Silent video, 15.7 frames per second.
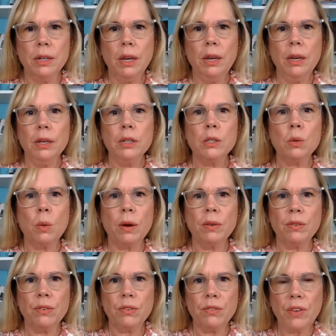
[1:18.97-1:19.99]
So I
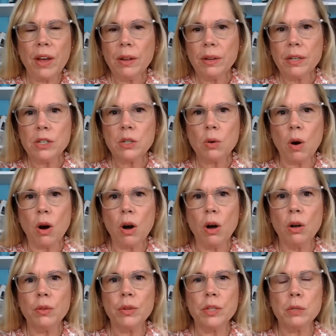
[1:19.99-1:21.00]
fell into
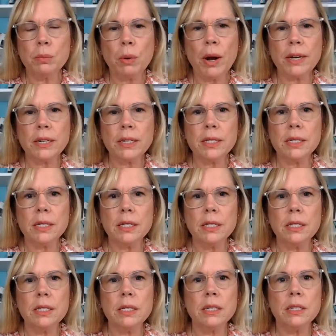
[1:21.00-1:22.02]
all these
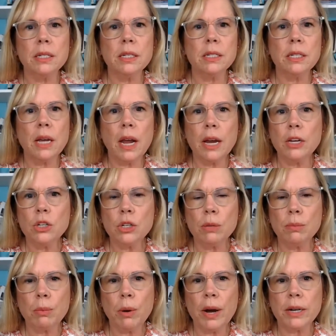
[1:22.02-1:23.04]
practices, these
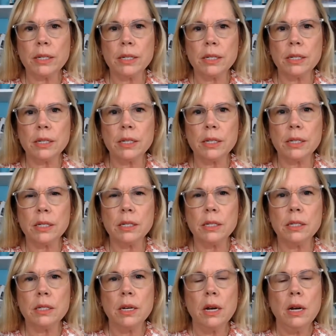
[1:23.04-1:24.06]
ancient
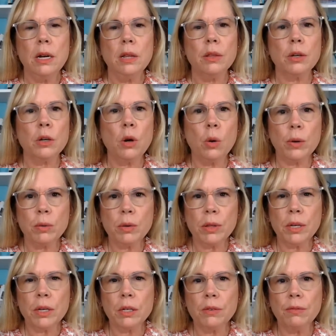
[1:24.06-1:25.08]
practices, the going
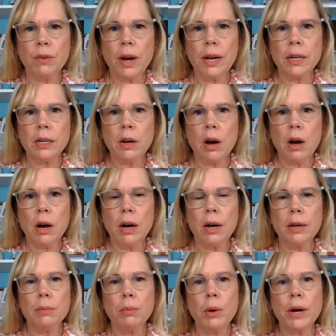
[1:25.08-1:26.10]
within to find
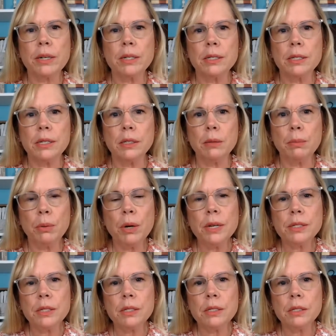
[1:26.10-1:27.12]
God, practicing the
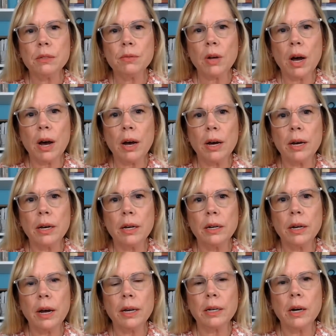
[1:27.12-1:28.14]
presence of God.
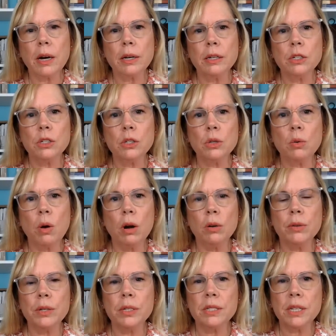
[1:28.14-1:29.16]
I got into all
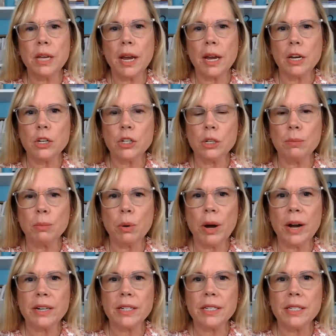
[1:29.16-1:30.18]
these ancient
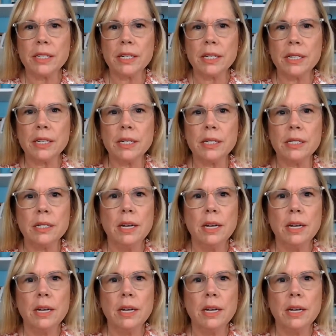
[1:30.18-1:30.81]
practices.